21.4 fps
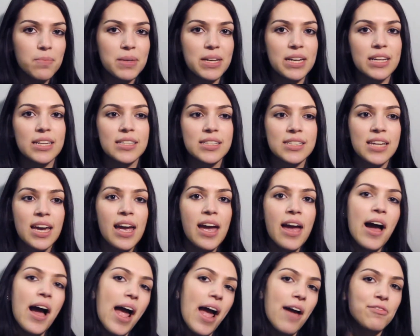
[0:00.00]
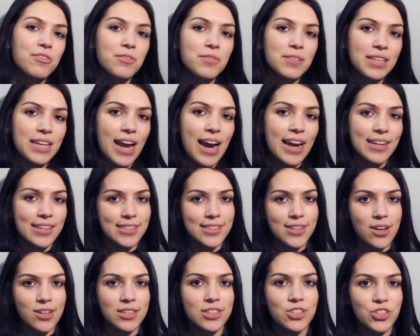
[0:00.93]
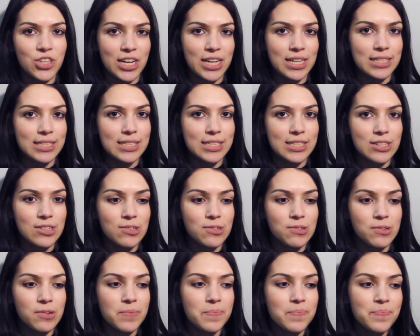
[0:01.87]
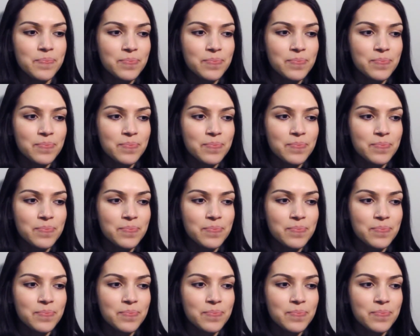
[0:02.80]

because I haven't really had a solid chance to